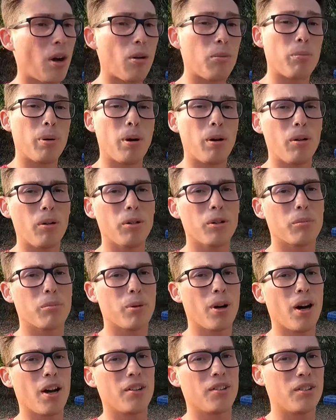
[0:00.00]
I'll put all the
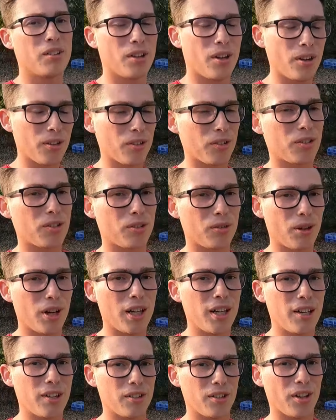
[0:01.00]
prices on
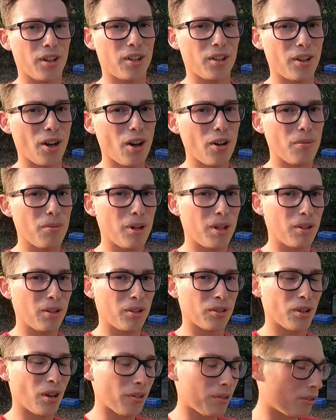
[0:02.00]
screen as I go
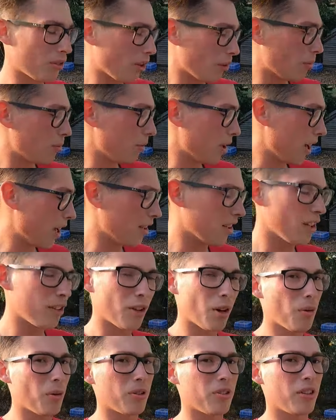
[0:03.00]
because off top of my head, I
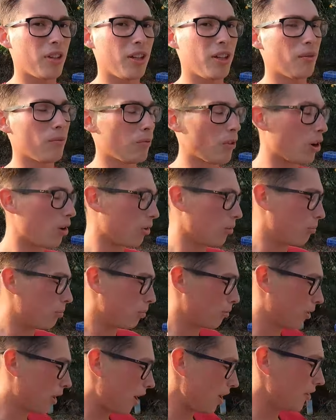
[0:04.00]
don't want to tell you the wrong
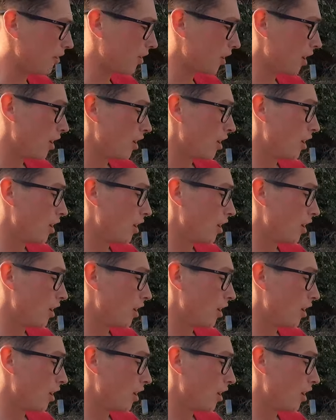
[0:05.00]
price.